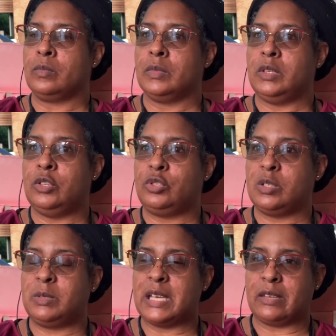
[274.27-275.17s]

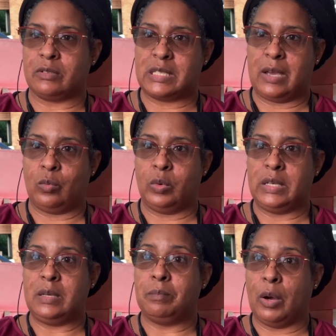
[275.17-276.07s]
YouTube channels that
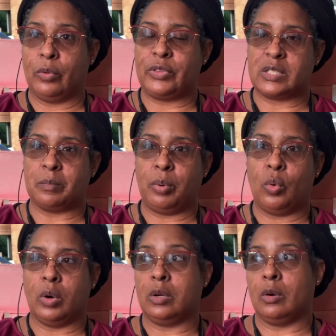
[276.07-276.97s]
we both
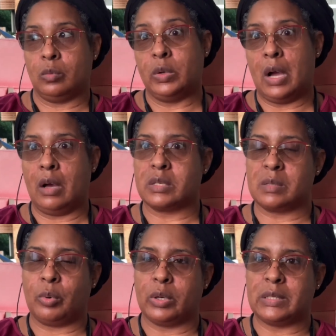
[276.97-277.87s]
support, or we all
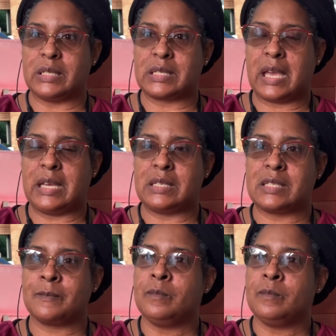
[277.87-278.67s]
support in this case,